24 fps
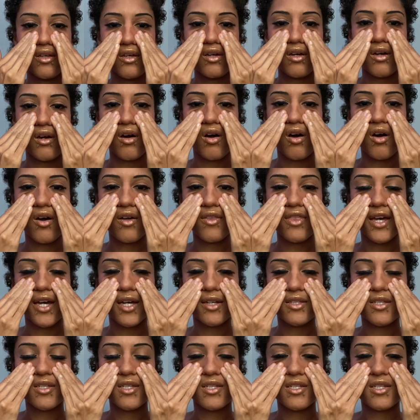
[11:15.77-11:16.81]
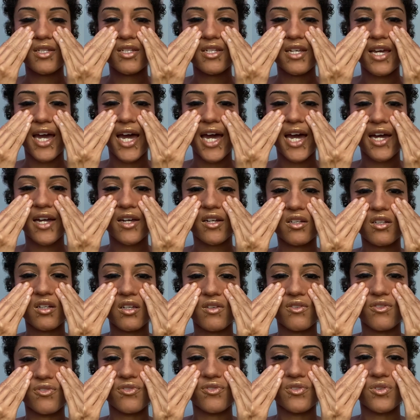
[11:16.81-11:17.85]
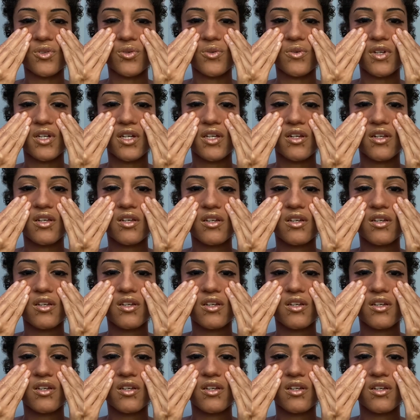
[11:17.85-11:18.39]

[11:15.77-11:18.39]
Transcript: all that stagnant fluid